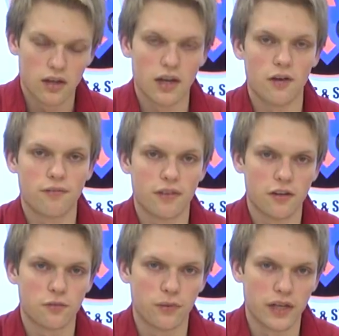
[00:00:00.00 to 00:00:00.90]
Now for
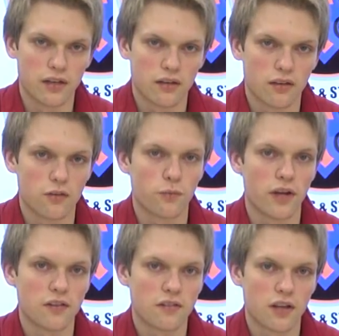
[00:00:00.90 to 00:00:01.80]
this week. This
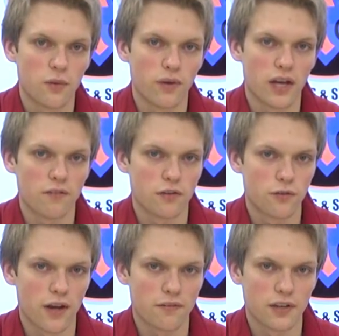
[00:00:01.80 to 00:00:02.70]
Wednesday we have a
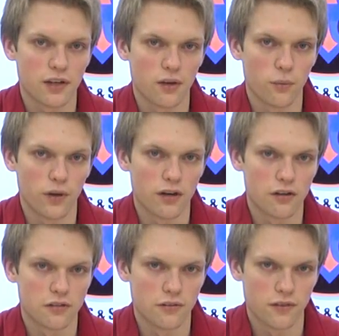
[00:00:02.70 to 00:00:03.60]
trafficking
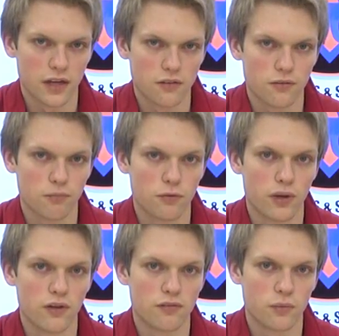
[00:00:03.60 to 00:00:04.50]
awareness event from
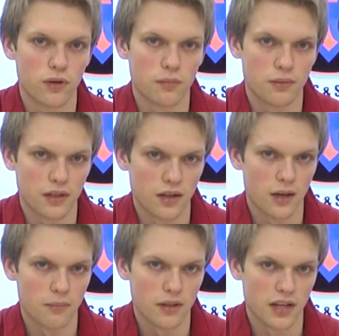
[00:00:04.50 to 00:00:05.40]
12 to 1
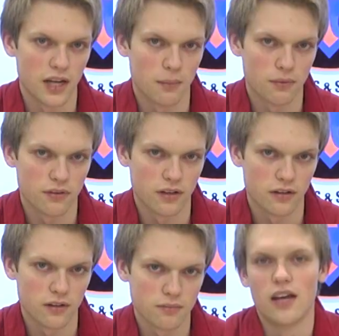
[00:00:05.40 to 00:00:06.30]
p.m. in the amphitheater.